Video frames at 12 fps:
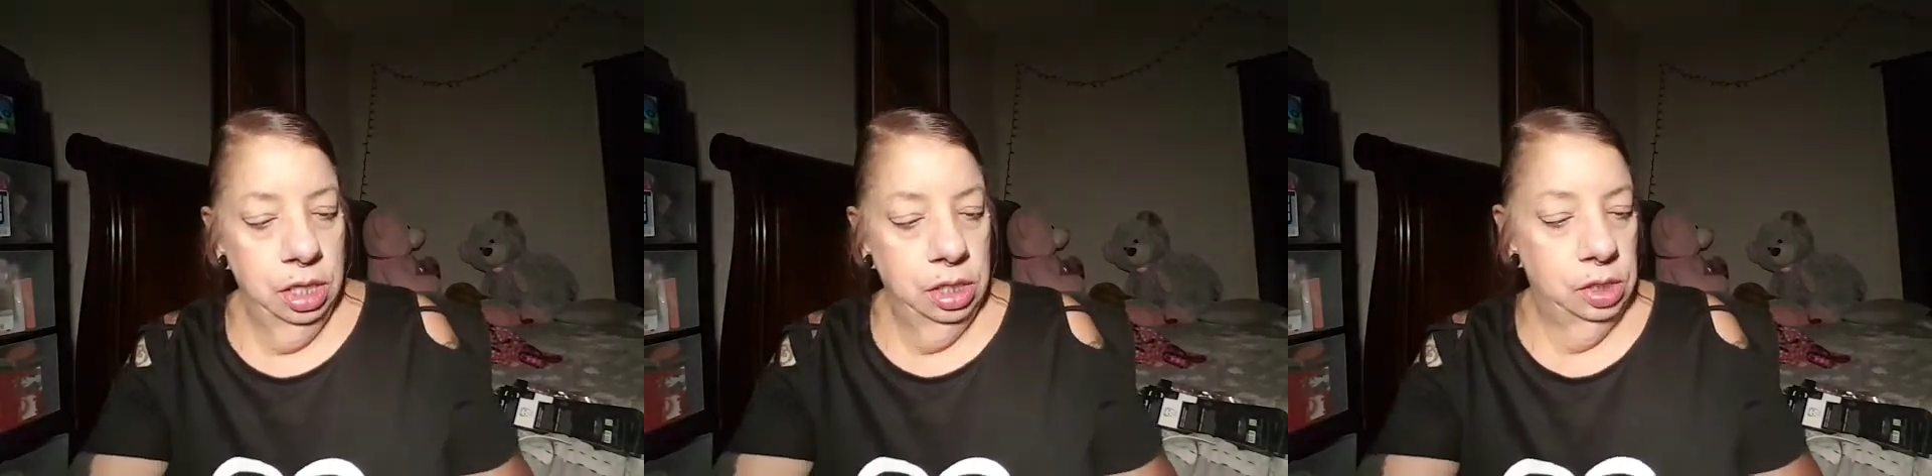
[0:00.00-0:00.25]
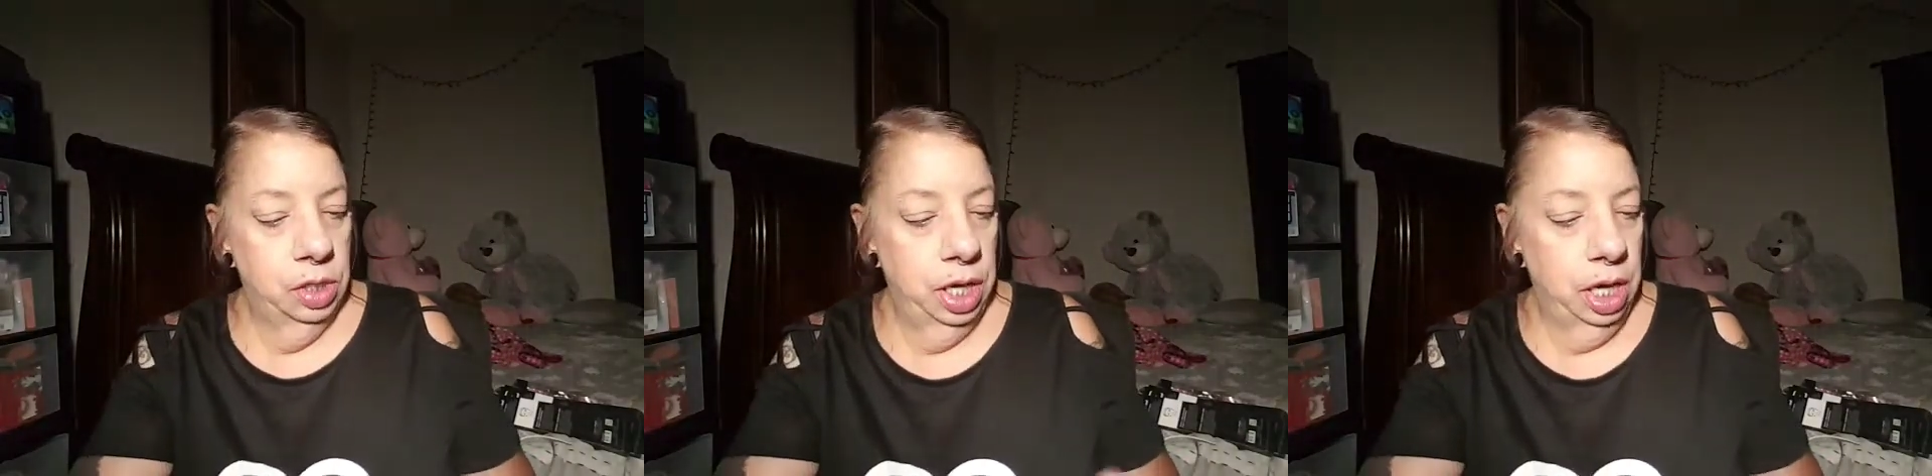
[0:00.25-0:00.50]

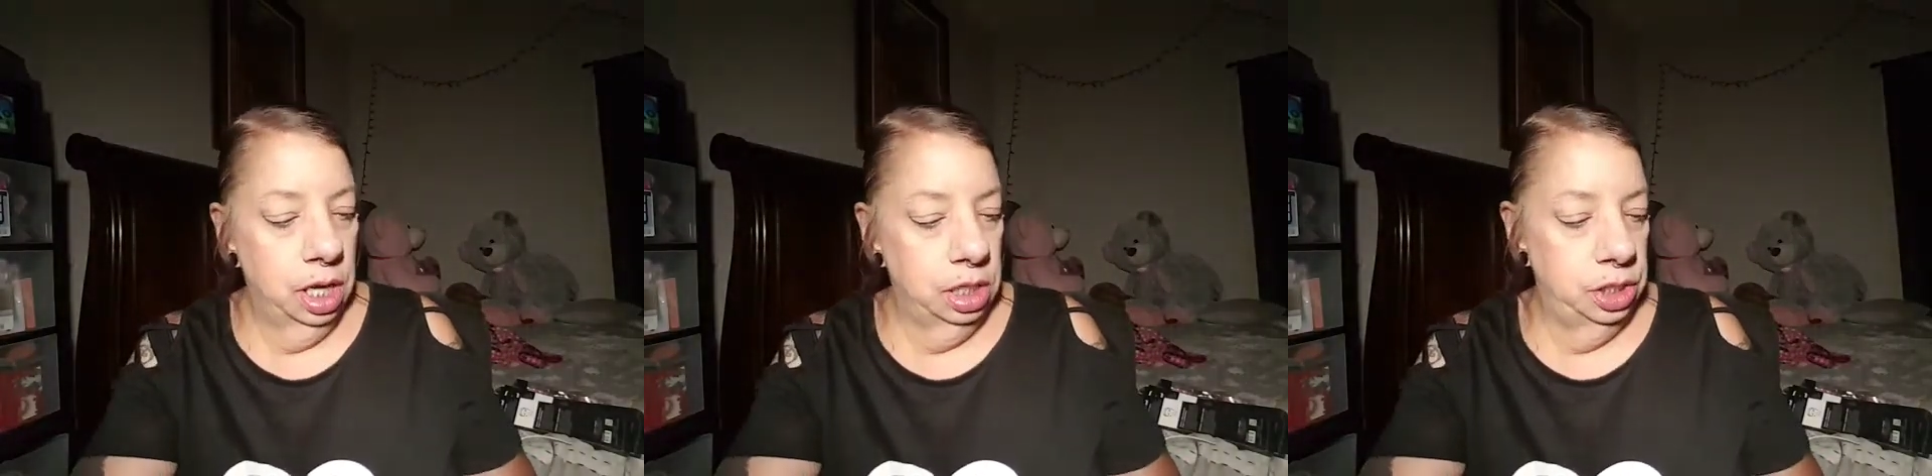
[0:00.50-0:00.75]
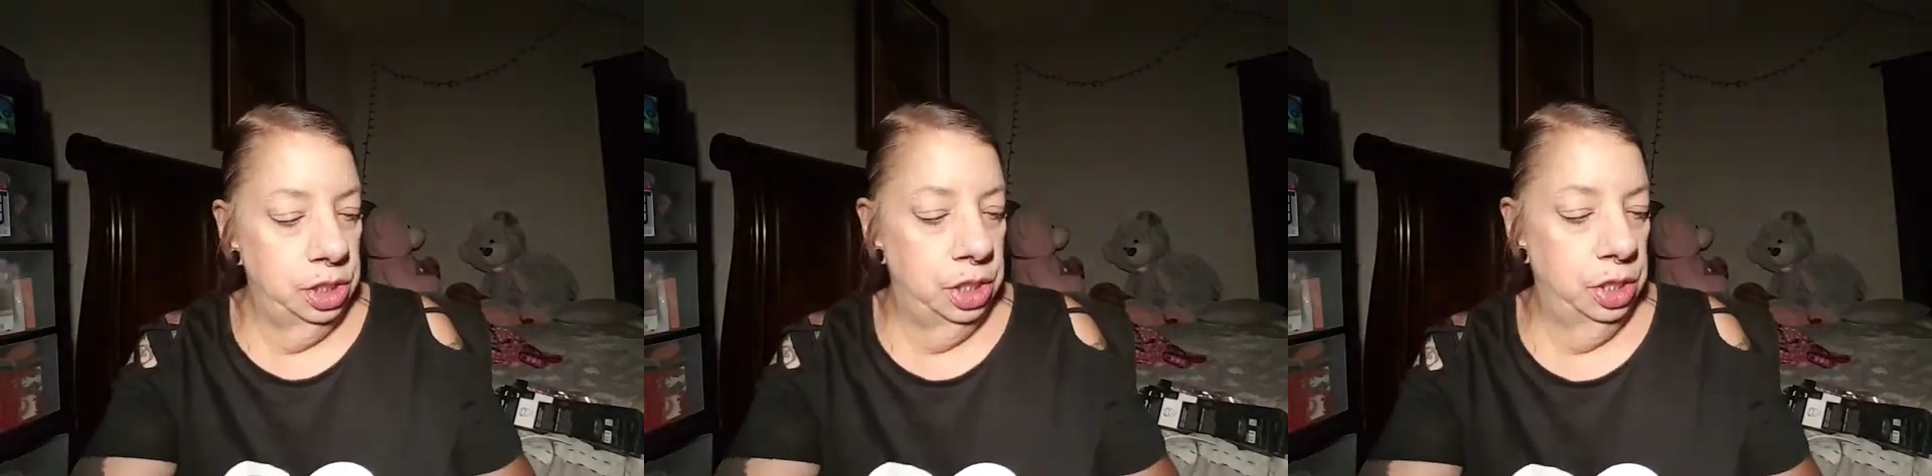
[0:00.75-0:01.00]
So I
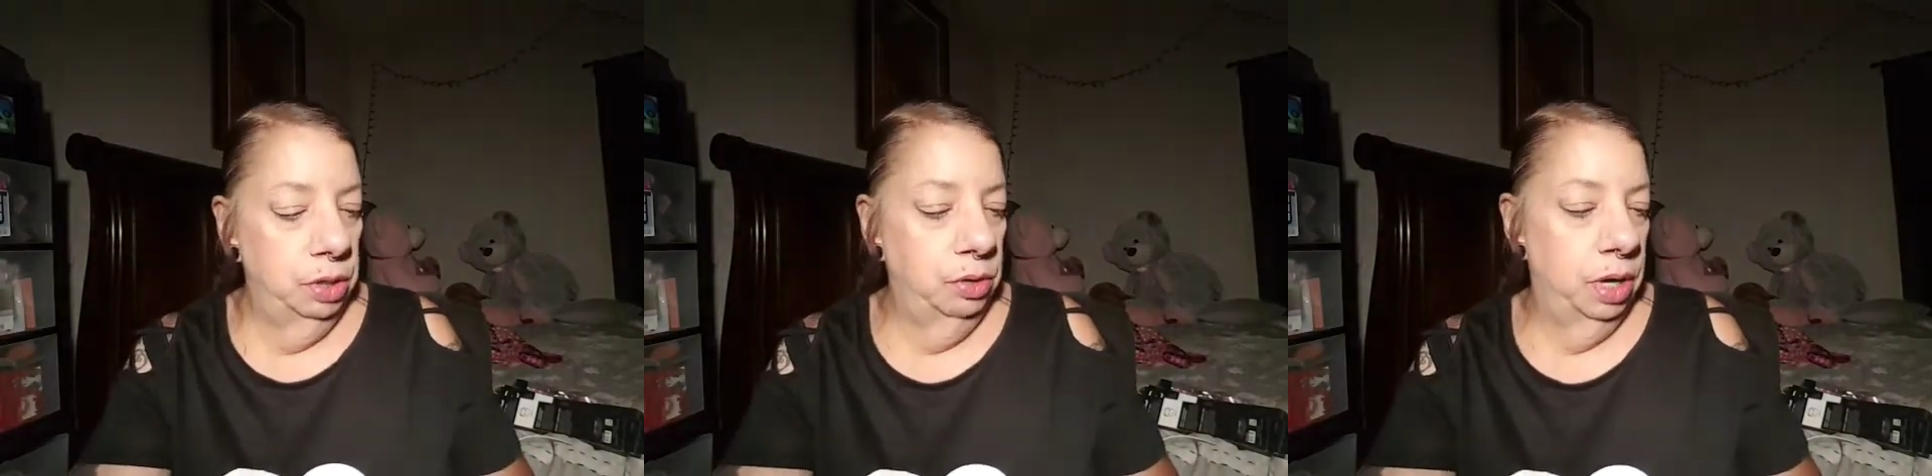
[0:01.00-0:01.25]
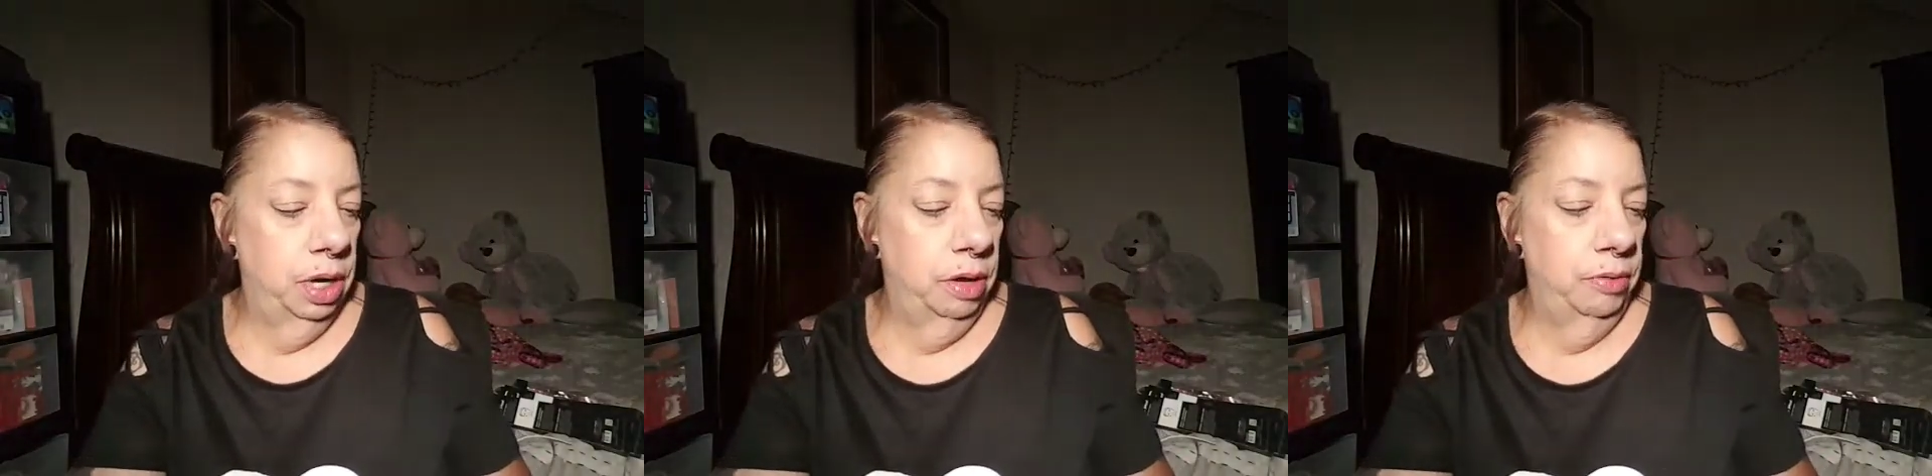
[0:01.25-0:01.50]
got two
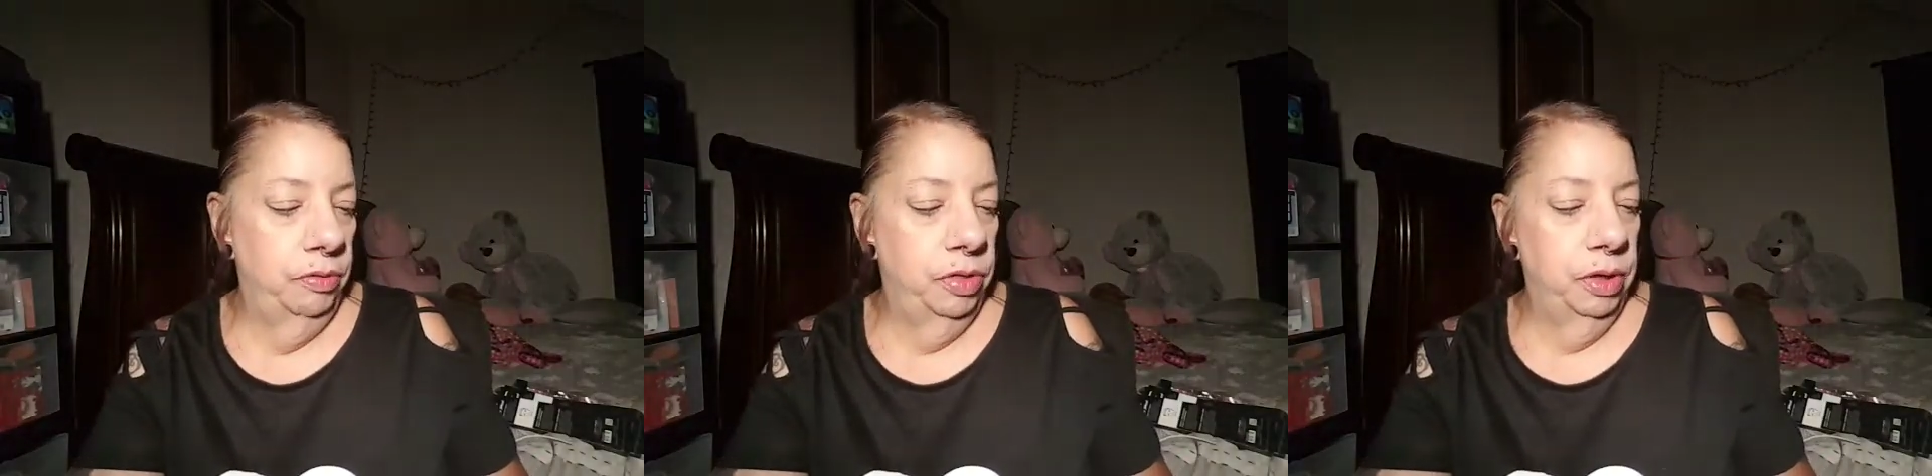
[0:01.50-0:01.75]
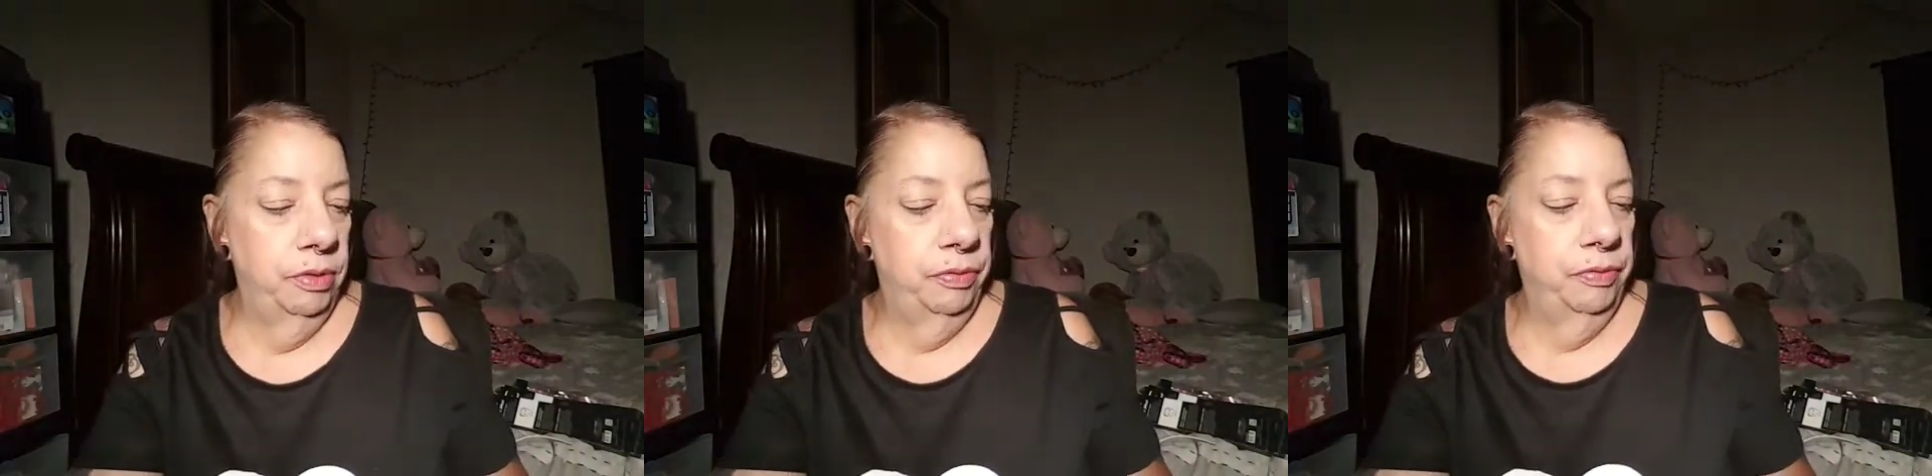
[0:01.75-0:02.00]
of
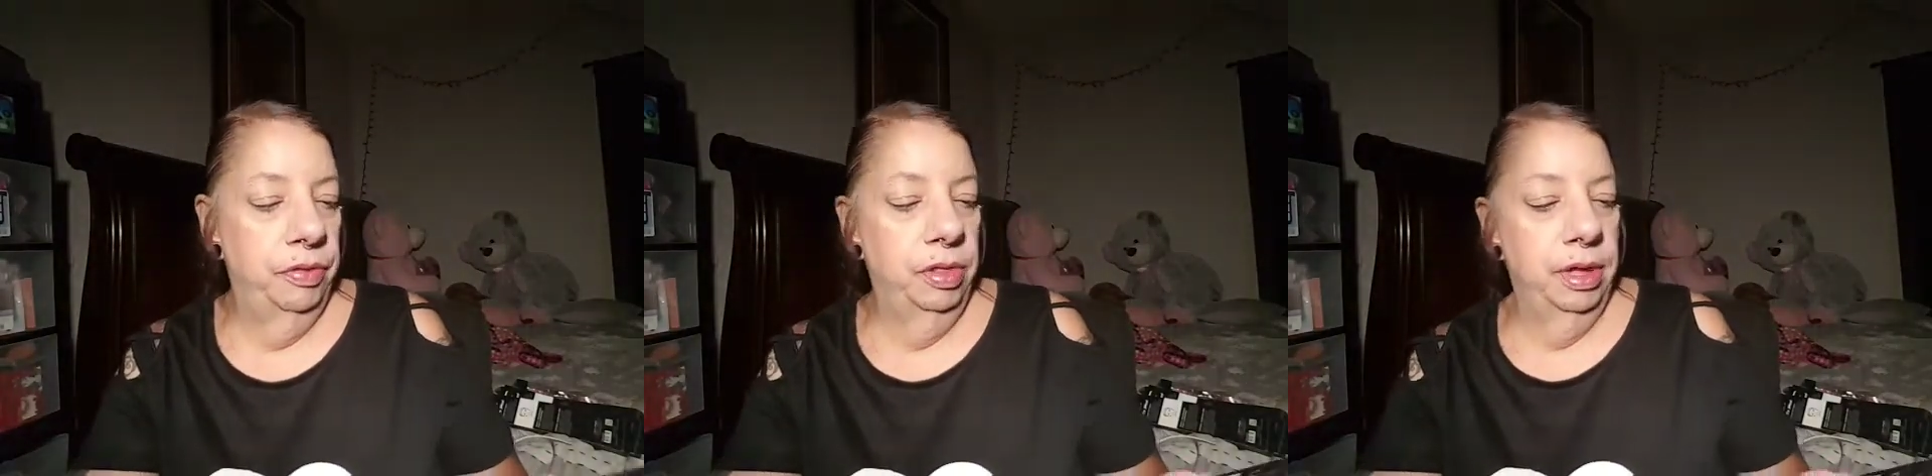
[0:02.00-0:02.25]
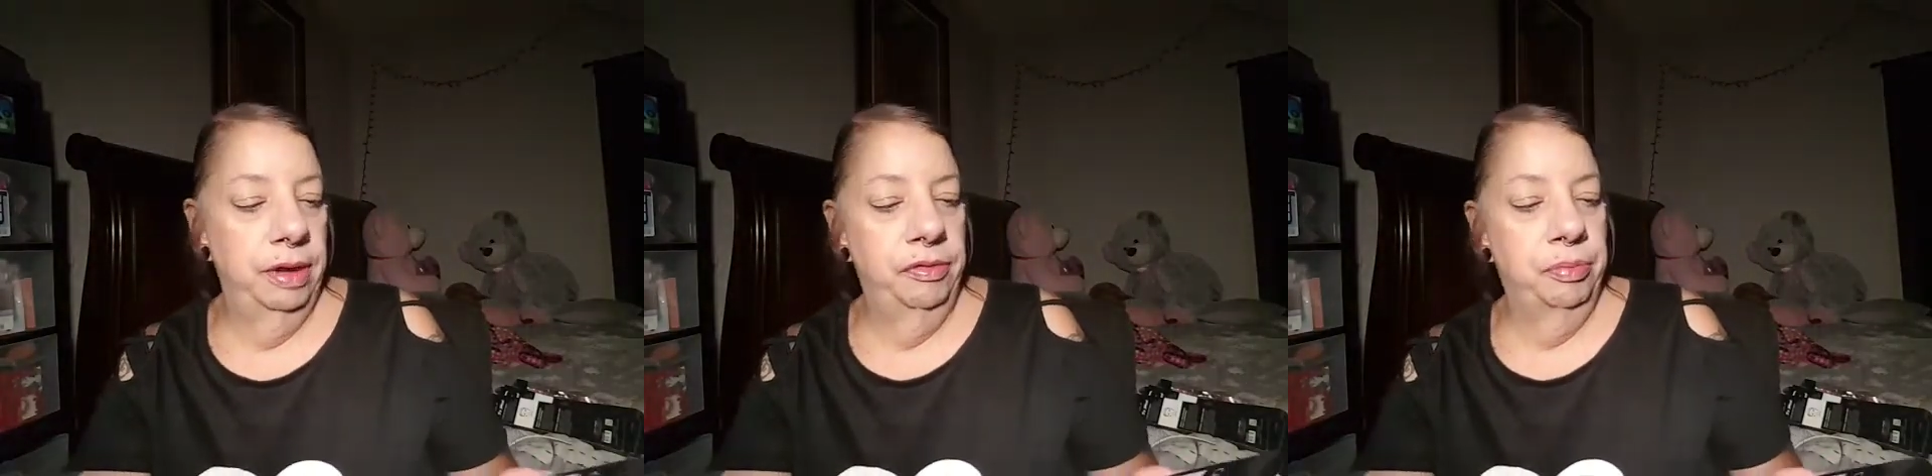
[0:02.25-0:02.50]
the
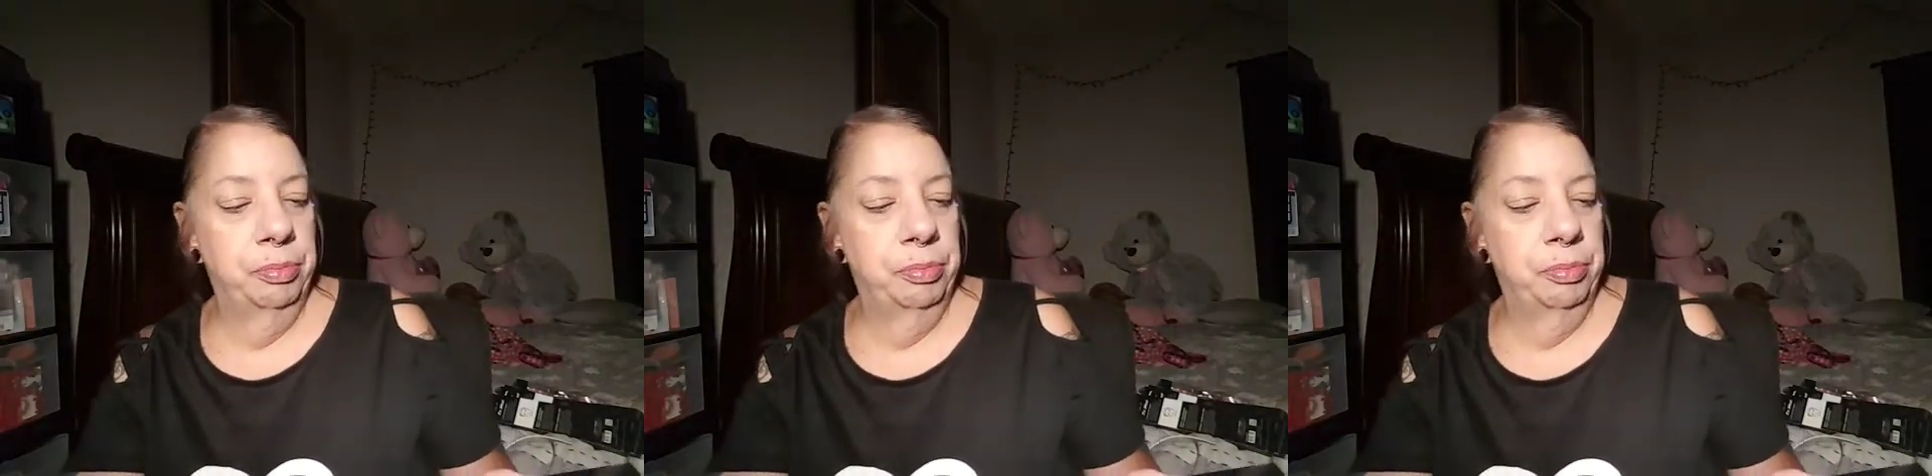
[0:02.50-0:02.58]
fluff